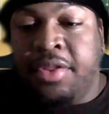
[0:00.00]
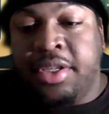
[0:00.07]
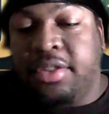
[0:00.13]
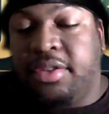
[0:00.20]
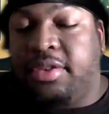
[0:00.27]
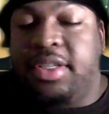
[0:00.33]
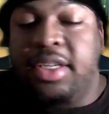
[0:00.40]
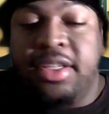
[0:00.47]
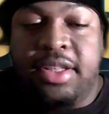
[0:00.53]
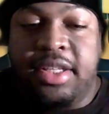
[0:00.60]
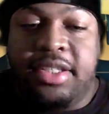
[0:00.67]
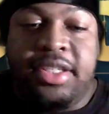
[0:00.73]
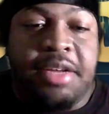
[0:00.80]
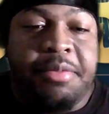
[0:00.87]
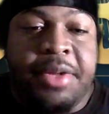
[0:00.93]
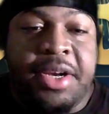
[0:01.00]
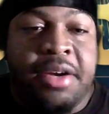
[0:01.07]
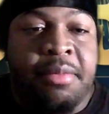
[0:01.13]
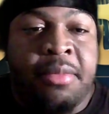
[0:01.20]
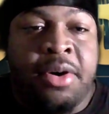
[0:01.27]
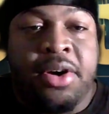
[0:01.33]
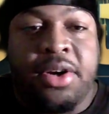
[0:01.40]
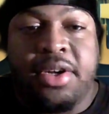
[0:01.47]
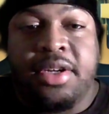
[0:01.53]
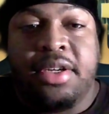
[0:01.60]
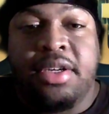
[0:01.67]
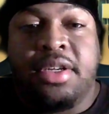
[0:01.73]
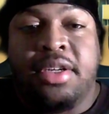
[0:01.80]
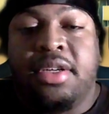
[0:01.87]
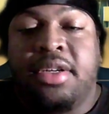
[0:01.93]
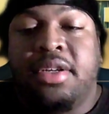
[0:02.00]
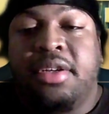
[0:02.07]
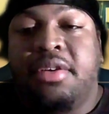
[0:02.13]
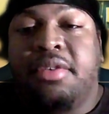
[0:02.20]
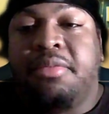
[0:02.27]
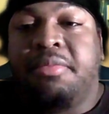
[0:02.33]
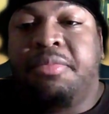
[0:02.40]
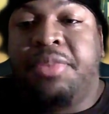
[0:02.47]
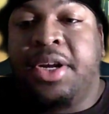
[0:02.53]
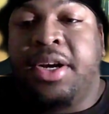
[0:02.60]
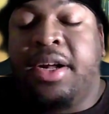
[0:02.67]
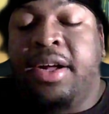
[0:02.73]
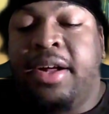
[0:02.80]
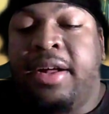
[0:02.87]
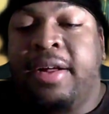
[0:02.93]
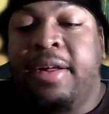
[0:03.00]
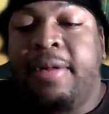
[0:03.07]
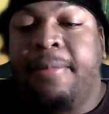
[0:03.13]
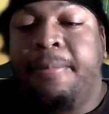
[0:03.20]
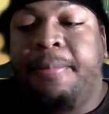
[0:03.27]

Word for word: the the ten minute mark, but uh,